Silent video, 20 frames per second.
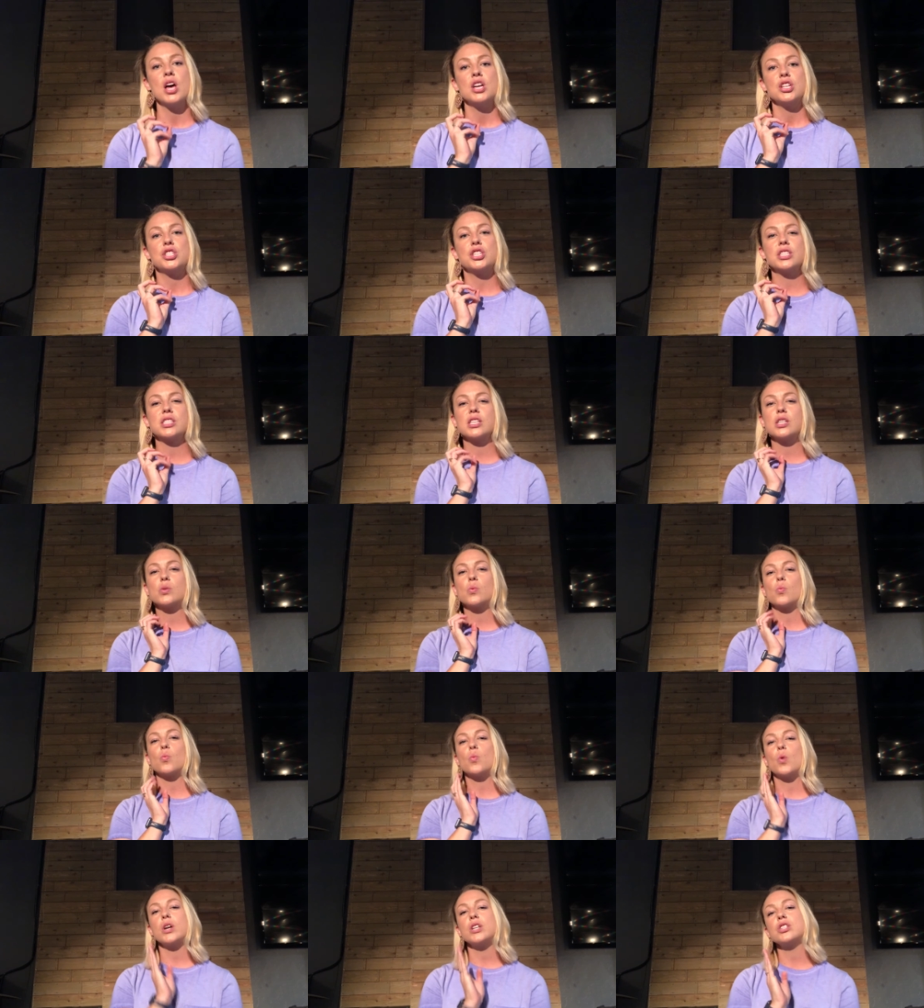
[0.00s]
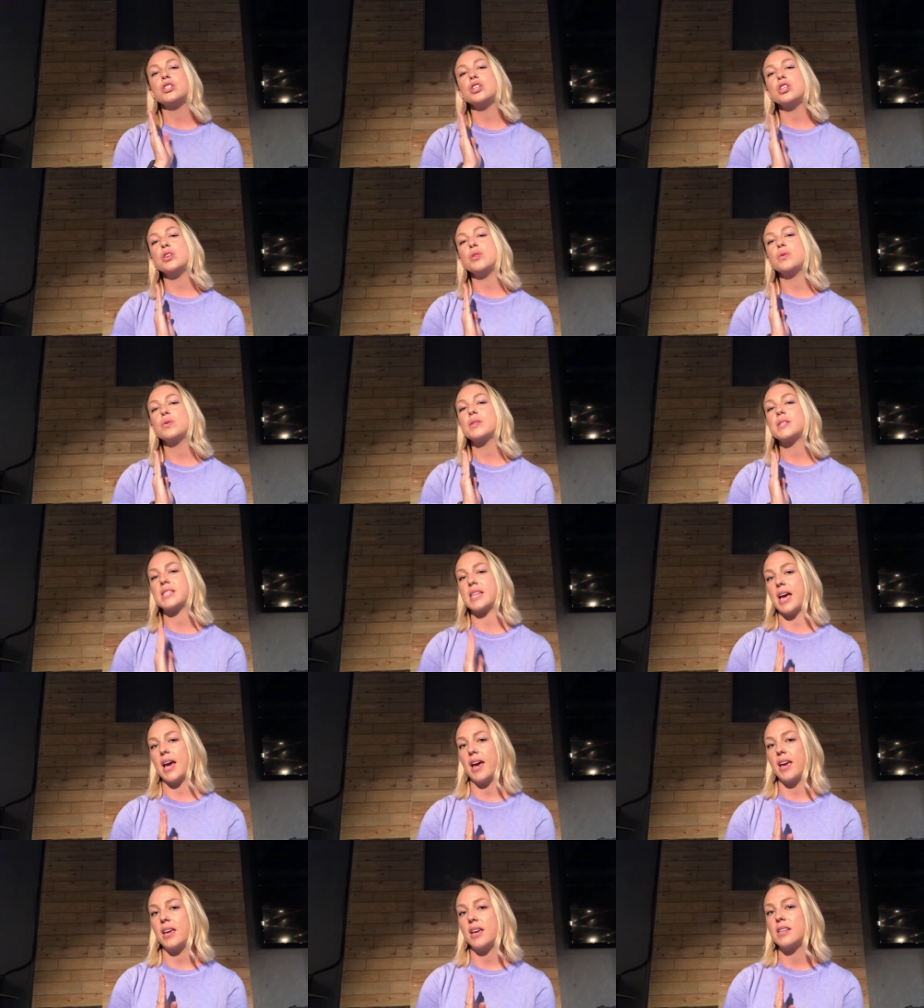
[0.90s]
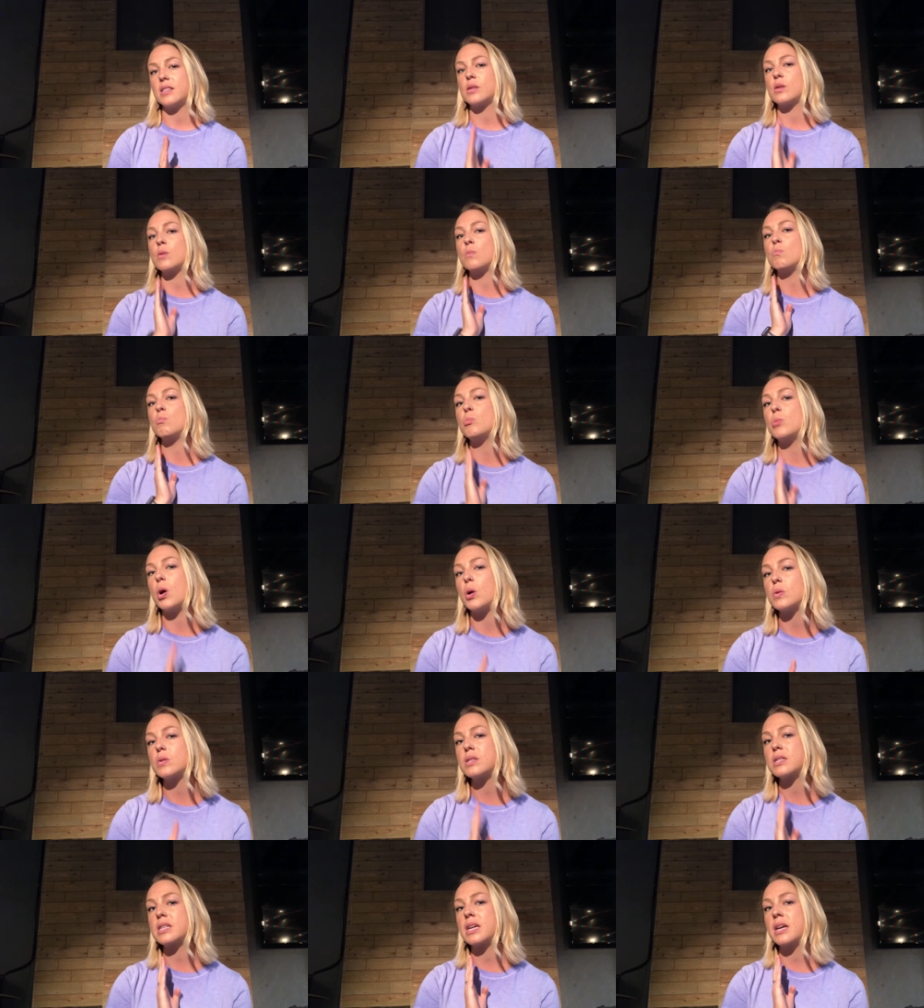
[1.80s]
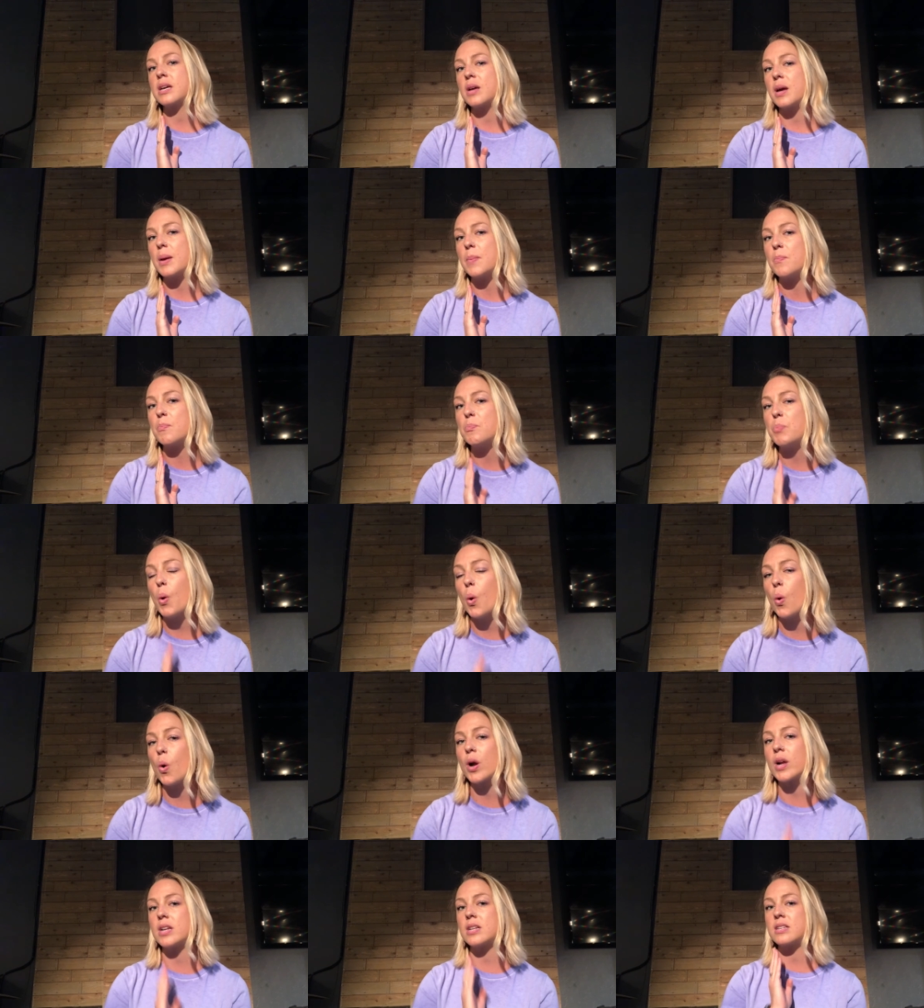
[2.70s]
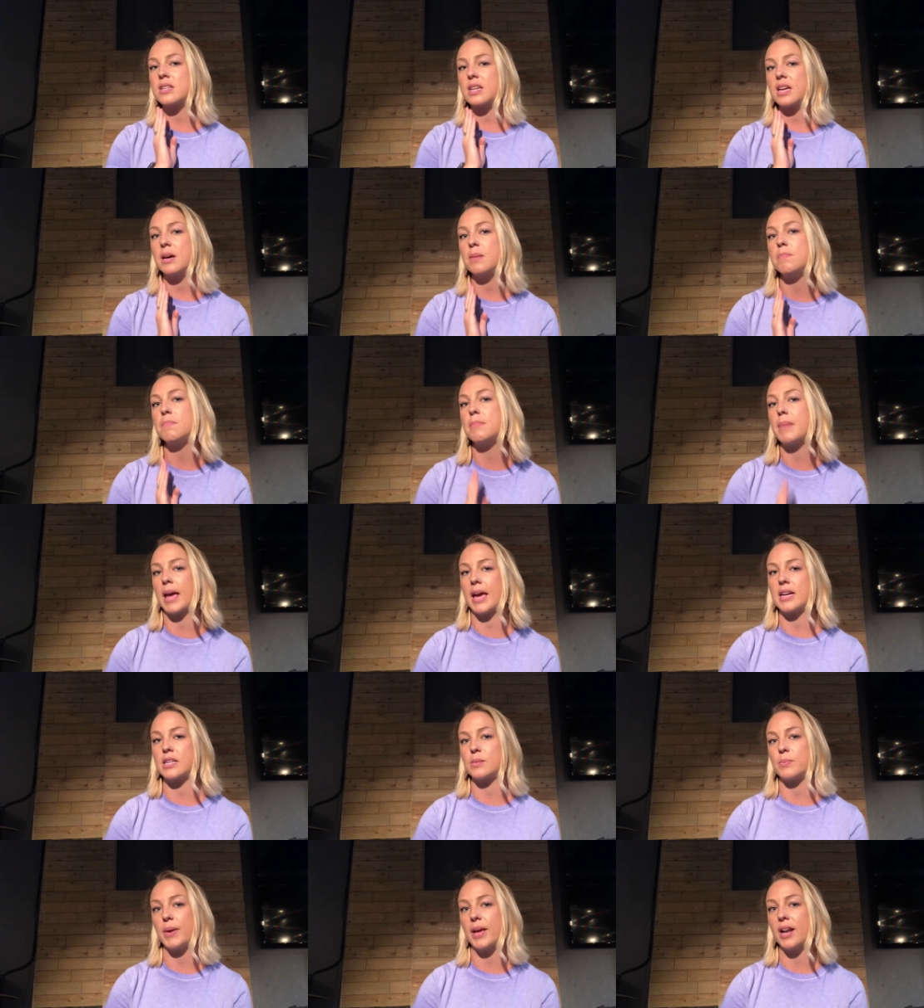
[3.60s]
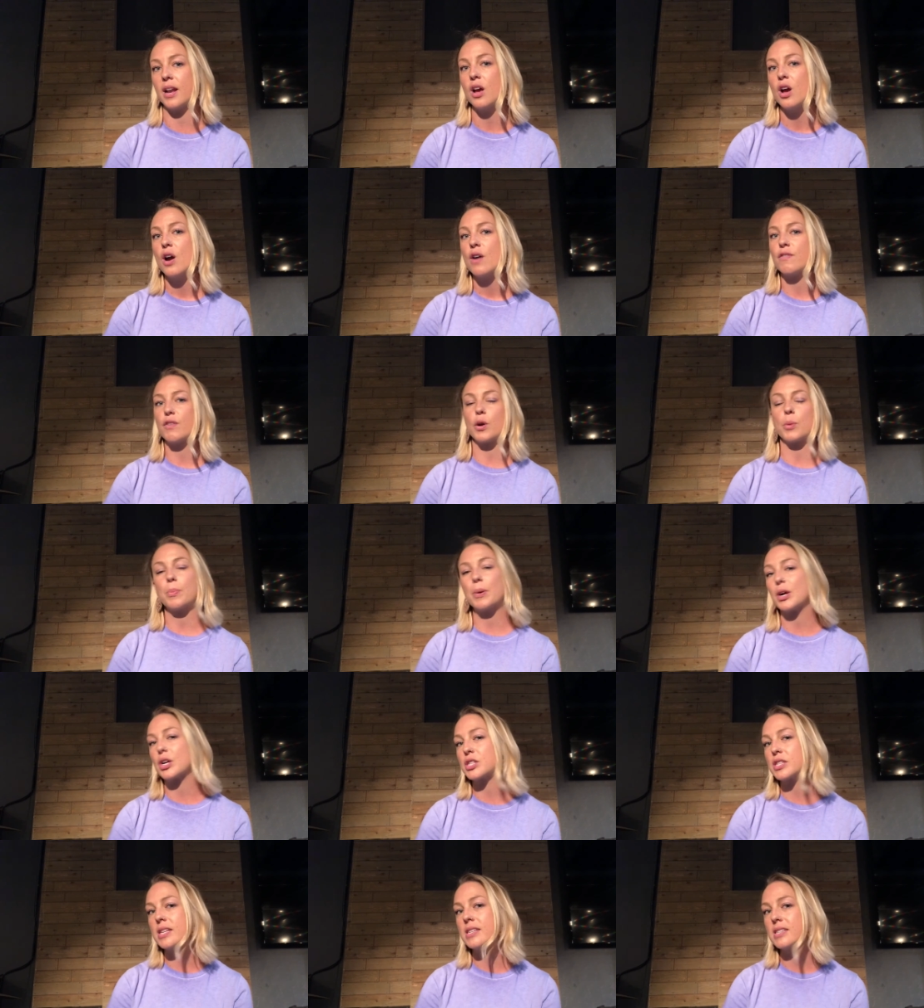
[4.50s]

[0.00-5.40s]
Jesus, what do you say is the most important commandment for a person